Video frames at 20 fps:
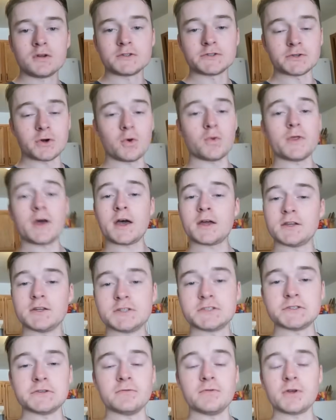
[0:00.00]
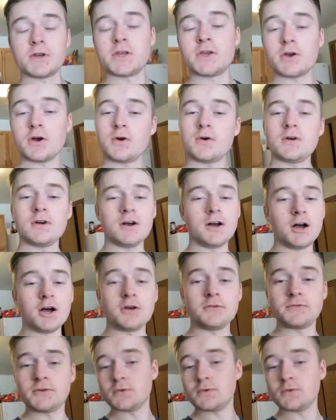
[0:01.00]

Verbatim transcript: So that is the video. Uh,